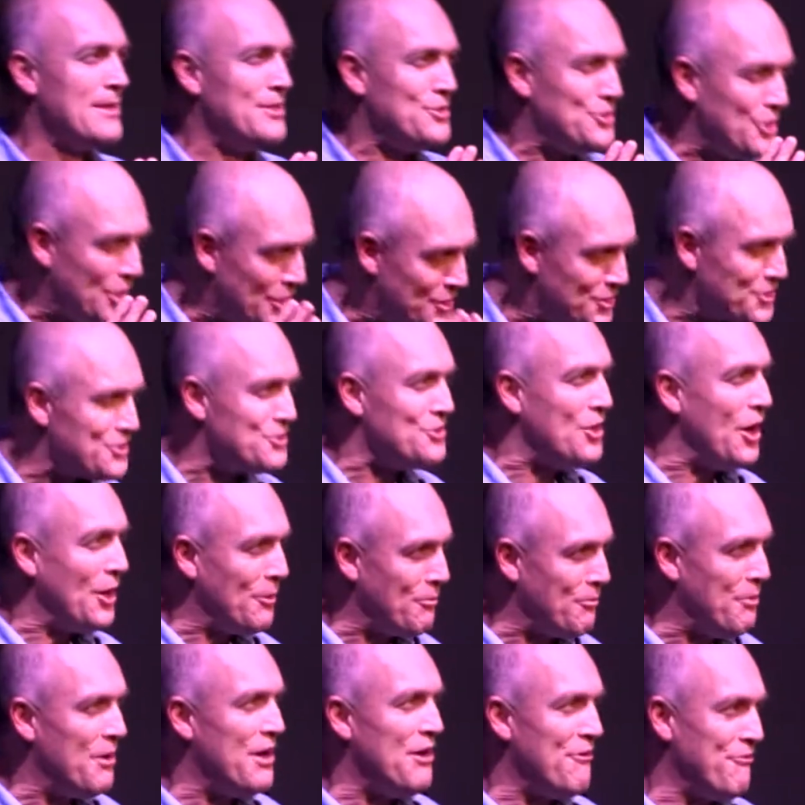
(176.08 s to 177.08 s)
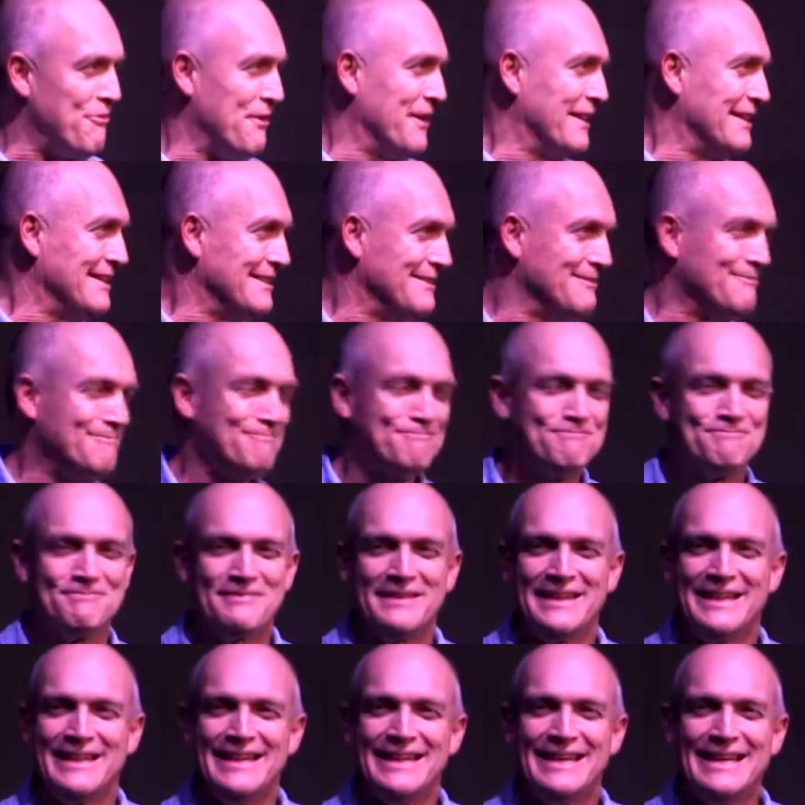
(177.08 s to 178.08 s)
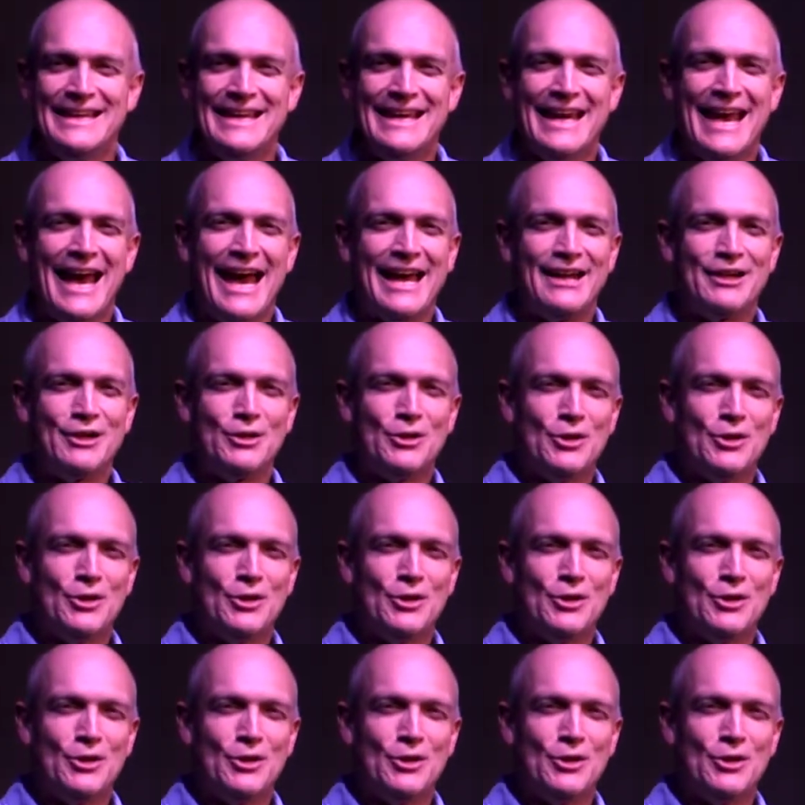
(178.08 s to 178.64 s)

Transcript: Church is not perfect. And